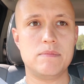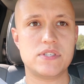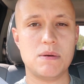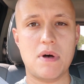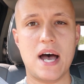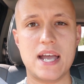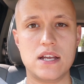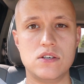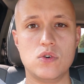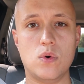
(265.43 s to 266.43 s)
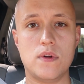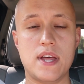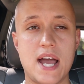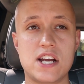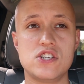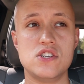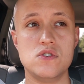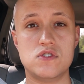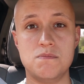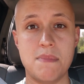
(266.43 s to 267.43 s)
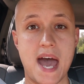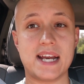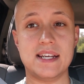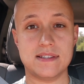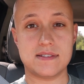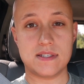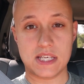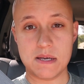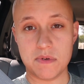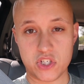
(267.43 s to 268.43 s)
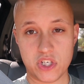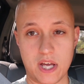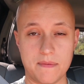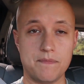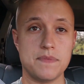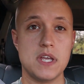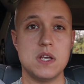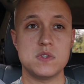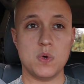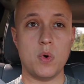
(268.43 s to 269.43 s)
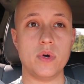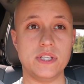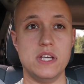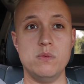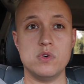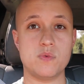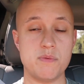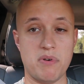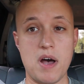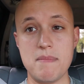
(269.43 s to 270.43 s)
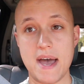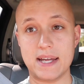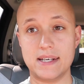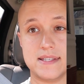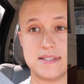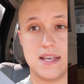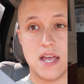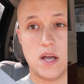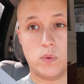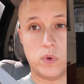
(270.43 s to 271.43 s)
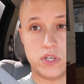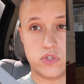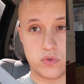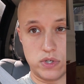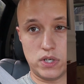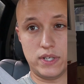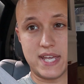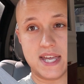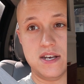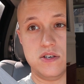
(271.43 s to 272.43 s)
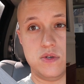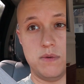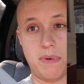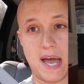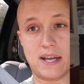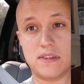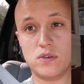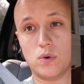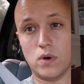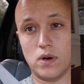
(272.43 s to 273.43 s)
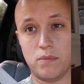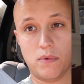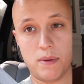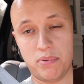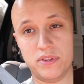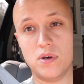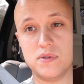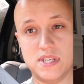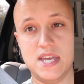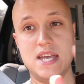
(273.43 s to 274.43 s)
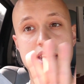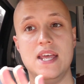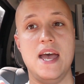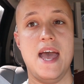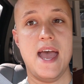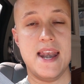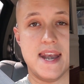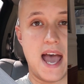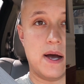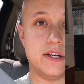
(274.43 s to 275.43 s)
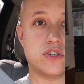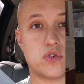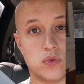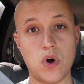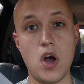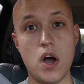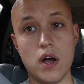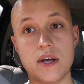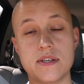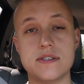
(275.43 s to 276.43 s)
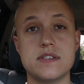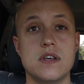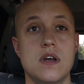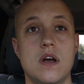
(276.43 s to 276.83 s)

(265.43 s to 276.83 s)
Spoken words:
some high-end door that actually used magnets to keep it shut. So what we did was we bought magnets, we drilled into the back of the door, put those in, and now it draws